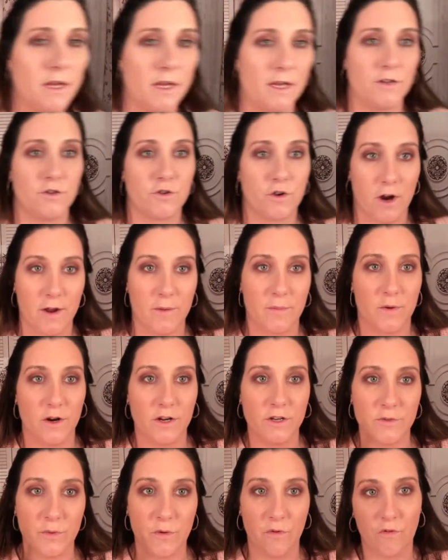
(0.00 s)
dry
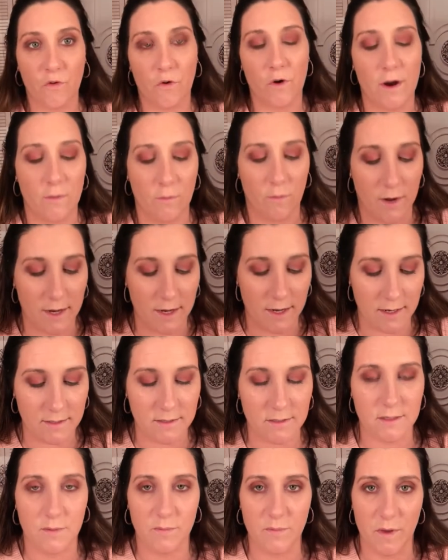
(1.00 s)
brush before I wet it.
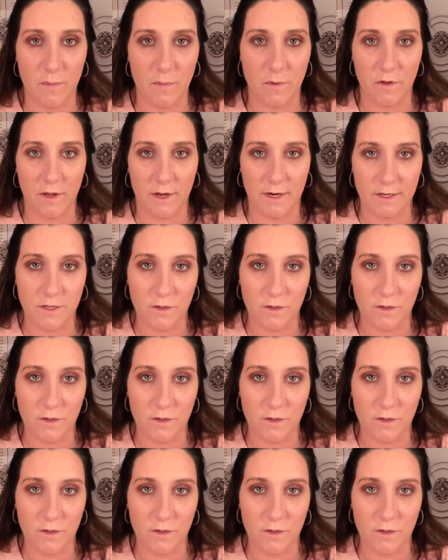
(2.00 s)
Some people like